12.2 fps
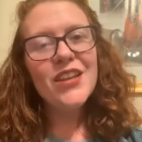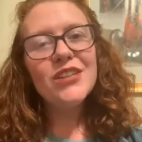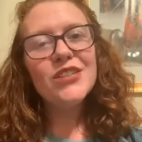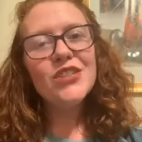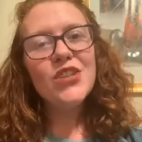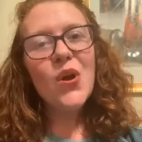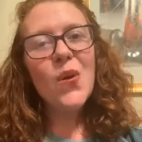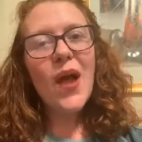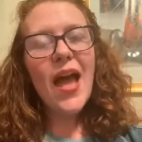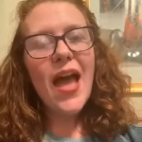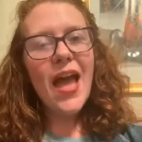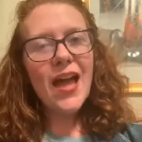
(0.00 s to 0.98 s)
So
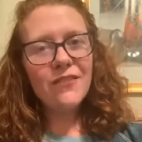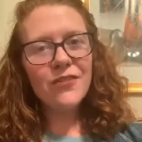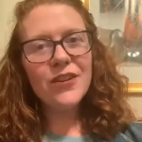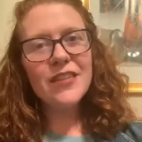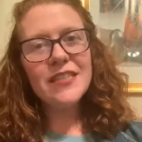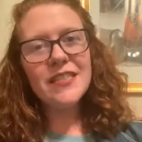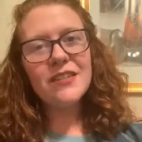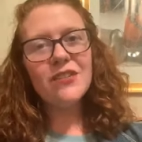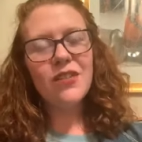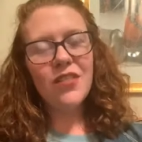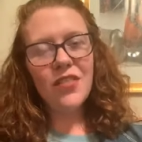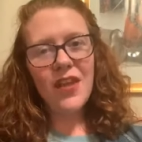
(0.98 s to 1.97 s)
every
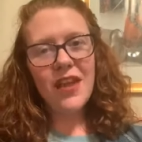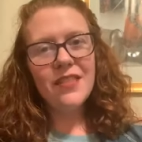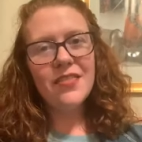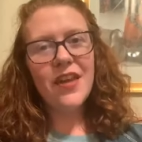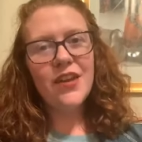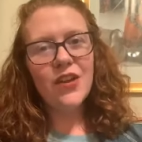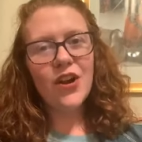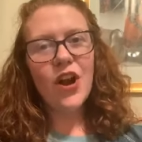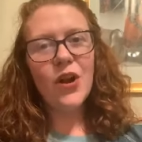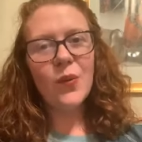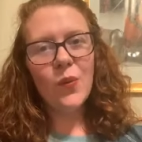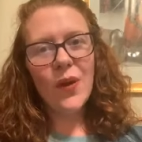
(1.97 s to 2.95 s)
single thing that your
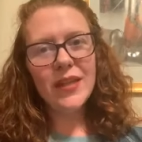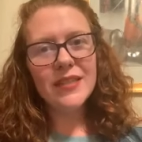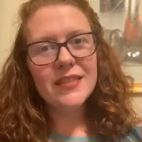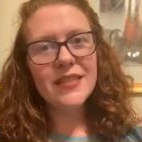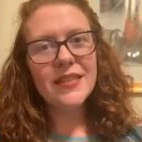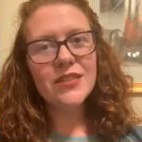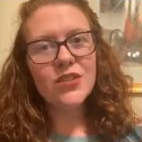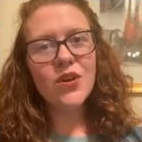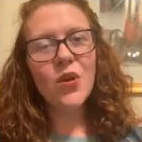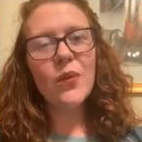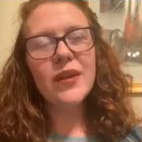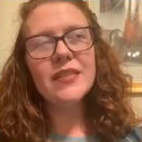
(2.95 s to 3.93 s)
heart wants is
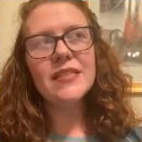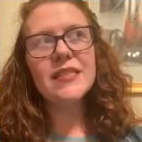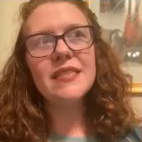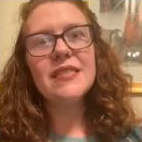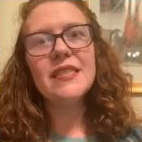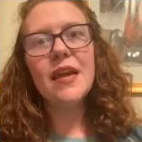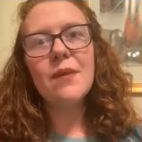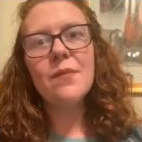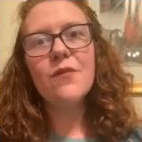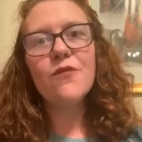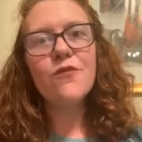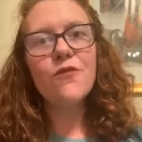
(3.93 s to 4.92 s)
going to
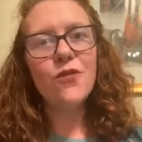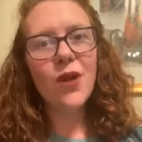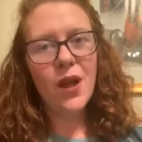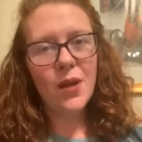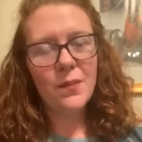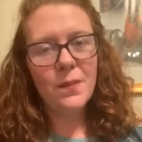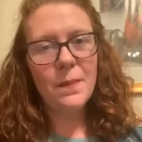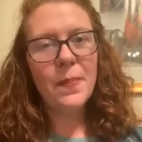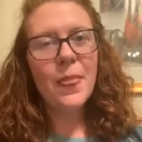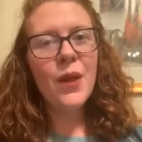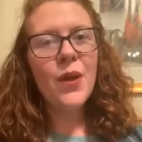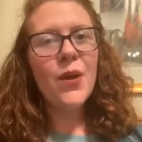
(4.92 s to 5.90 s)
stem from
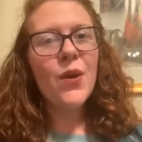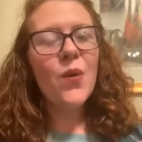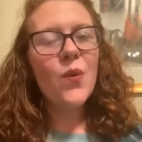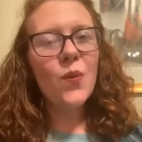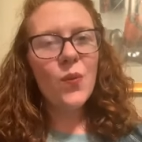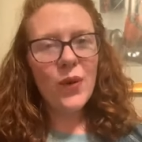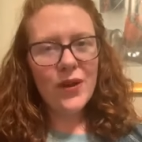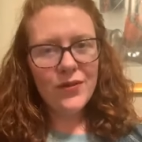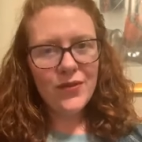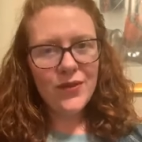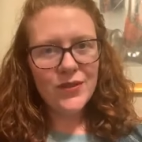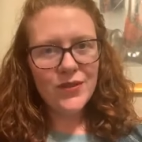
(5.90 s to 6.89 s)
one of
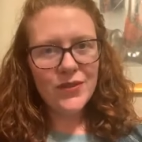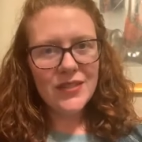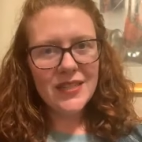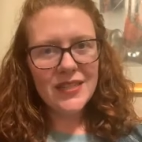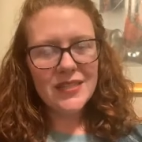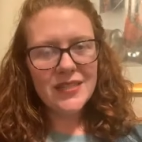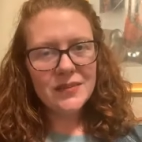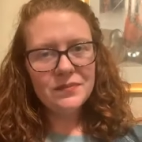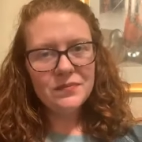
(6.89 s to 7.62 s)
those reasons.